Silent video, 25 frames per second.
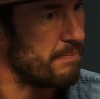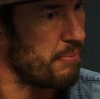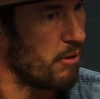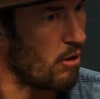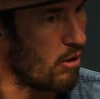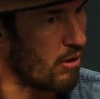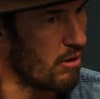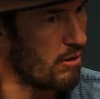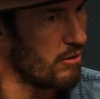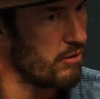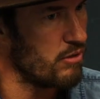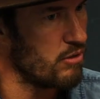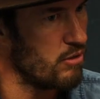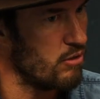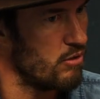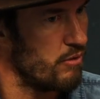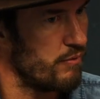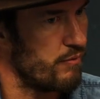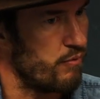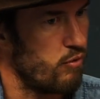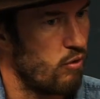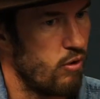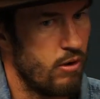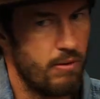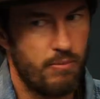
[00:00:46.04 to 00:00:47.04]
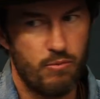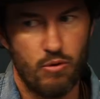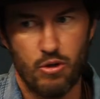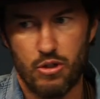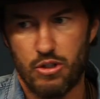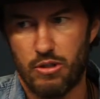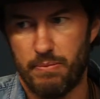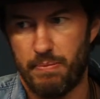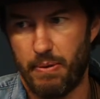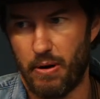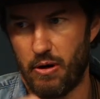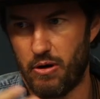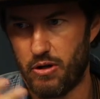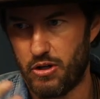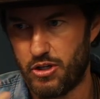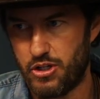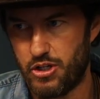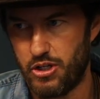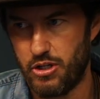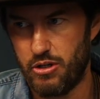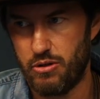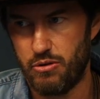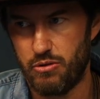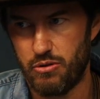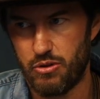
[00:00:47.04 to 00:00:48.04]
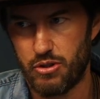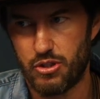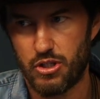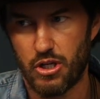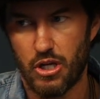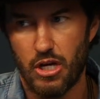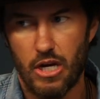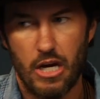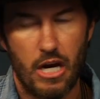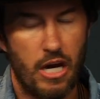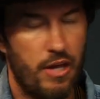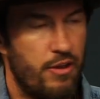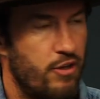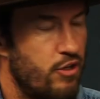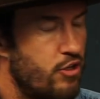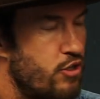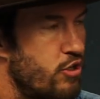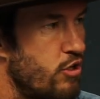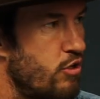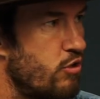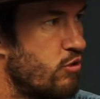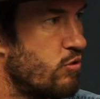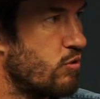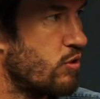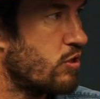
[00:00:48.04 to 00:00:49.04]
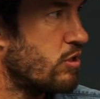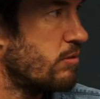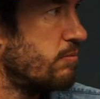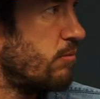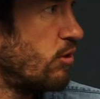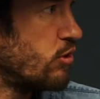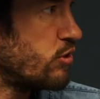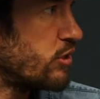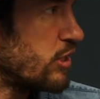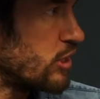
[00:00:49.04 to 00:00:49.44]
part of the uniform was a pair of shoes. And the shoes was the most